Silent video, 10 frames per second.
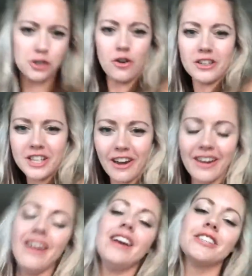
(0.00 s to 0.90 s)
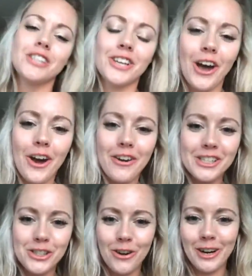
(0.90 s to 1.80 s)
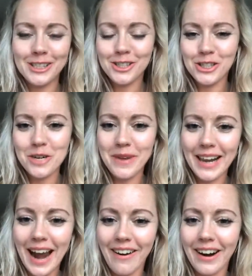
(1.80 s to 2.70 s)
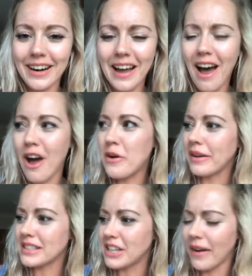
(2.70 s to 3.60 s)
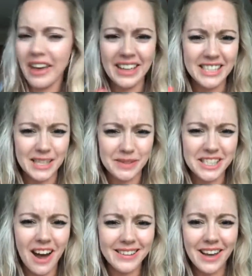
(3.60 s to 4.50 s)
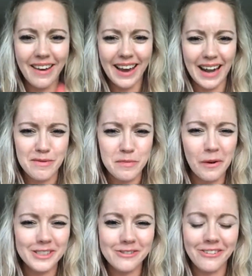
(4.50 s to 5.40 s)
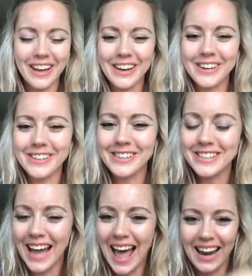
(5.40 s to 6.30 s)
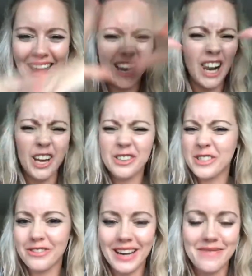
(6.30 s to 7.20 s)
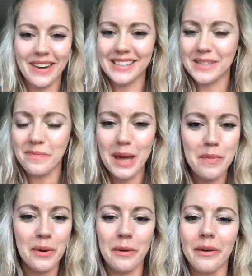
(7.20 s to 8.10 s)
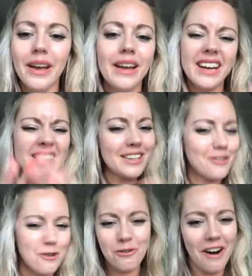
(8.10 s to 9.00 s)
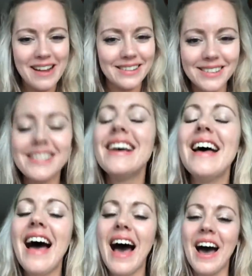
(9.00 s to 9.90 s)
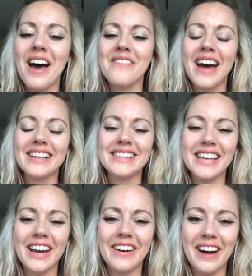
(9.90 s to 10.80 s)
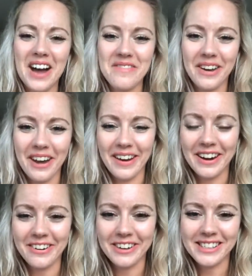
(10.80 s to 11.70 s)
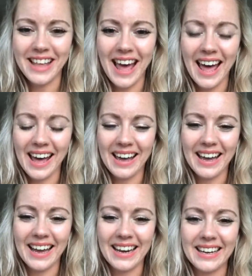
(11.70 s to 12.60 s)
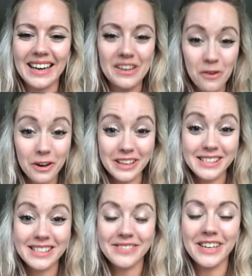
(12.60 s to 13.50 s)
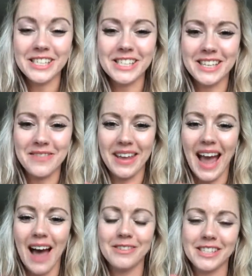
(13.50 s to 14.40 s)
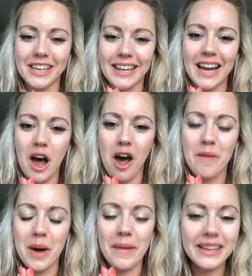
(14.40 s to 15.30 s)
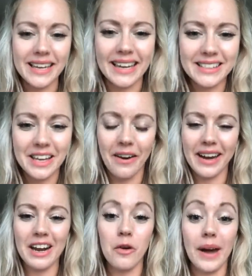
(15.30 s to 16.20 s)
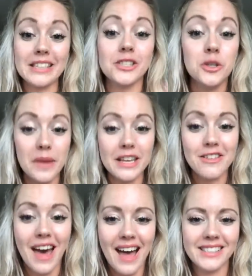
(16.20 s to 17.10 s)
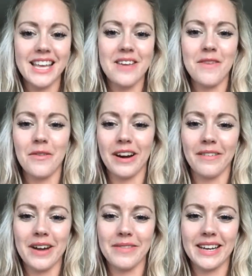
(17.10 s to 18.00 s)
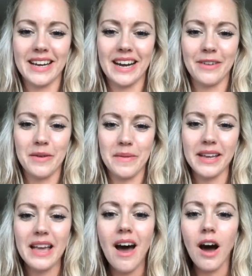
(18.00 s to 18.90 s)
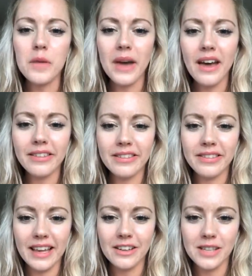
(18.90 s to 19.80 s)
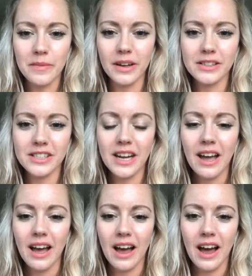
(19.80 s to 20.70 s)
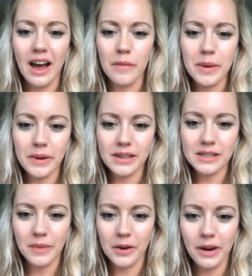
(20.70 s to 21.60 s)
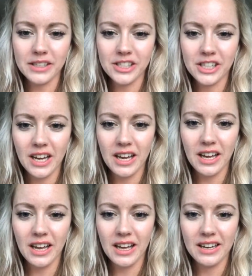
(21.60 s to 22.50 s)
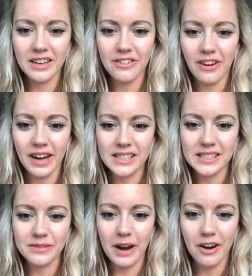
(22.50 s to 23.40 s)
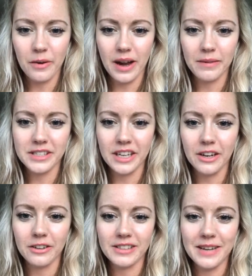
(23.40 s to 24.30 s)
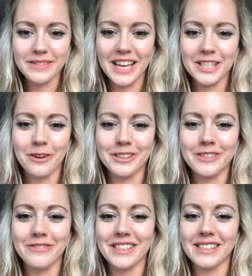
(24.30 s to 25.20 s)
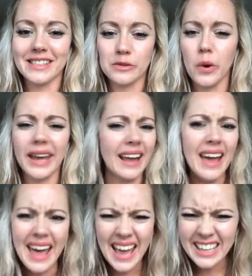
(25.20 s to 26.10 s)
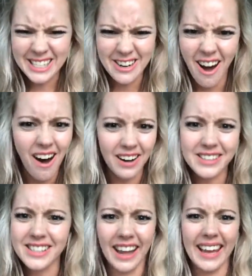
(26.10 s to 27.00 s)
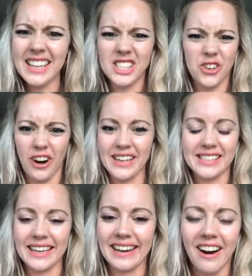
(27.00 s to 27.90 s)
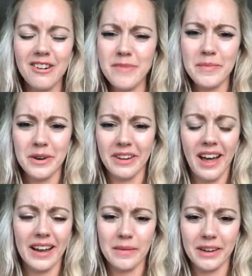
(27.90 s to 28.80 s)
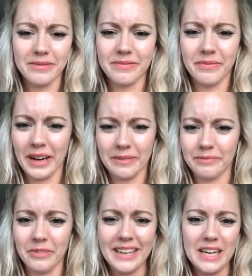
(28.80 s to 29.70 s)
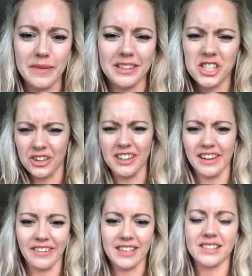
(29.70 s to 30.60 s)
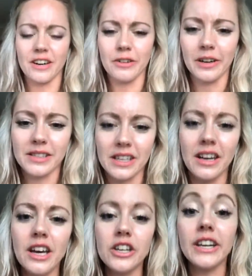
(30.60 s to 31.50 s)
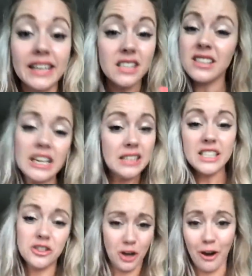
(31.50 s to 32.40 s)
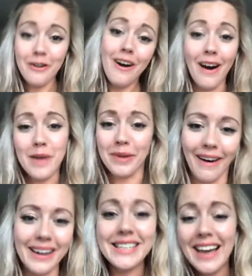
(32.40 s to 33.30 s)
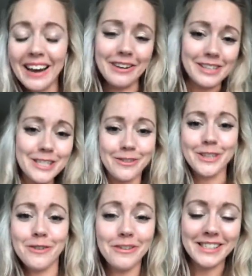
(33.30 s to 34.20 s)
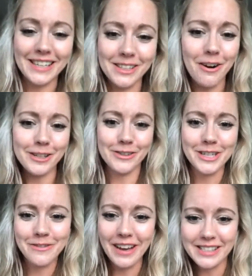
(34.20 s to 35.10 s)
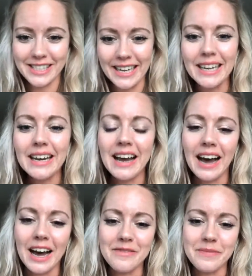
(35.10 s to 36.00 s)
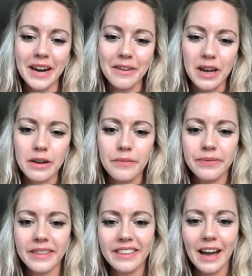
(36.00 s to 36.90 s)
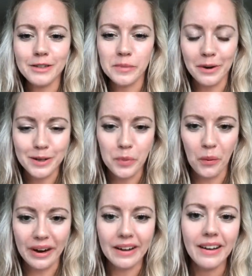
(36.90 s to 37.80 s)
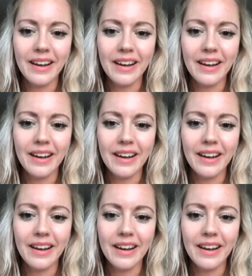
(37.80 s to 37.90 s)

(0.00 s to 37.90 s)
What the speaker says: Toronto to go and join Stu McLaren. Who else is going? I think Jasmine Starr's going, and Amy Porterfield, and like loads of really amazing people, because they're all friends. And so I'm going across there in August, which is going to be absolutely amazing. So I cannot wait to meet you there, Tim, when we meet. Hi, Beth. Thank you so much. People answering my question. Right, where are we up to? Tim says quantum physics is wonky. It's nuts. Like, it's crazy. I remember learning about like reading about string theory and stuff when I was at uni. Because did you know I applied and I got interviewed for physics at Oxford University? But anyway, that was when I was boring.